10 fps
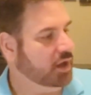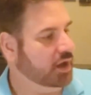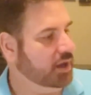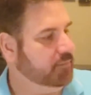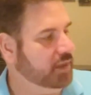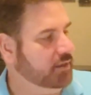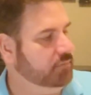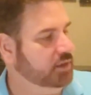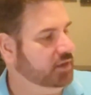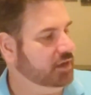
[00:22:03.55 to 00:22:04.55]
I may
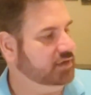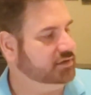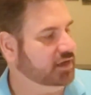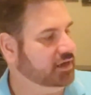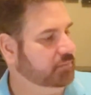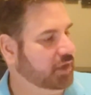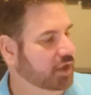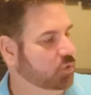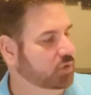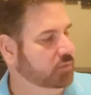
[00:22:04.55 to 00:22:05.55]
be a tiny
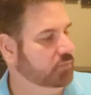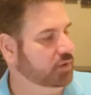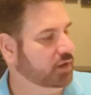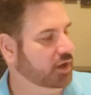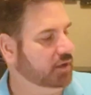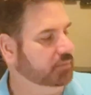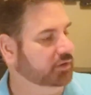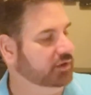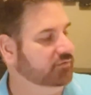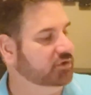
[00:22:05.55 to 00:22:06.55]
penguin, but I
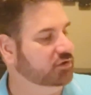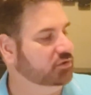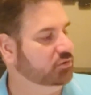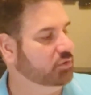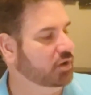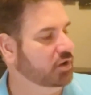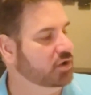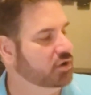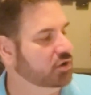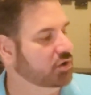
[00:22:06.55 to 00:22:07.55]
believe in you.
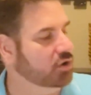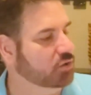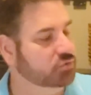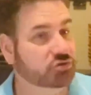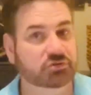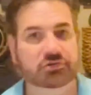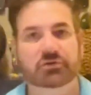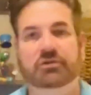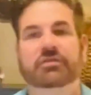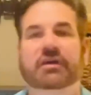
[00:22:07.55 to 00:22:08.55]
Go do
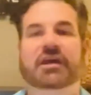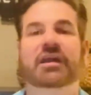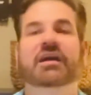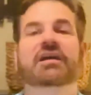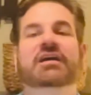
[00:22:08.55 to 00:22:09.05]
your thing.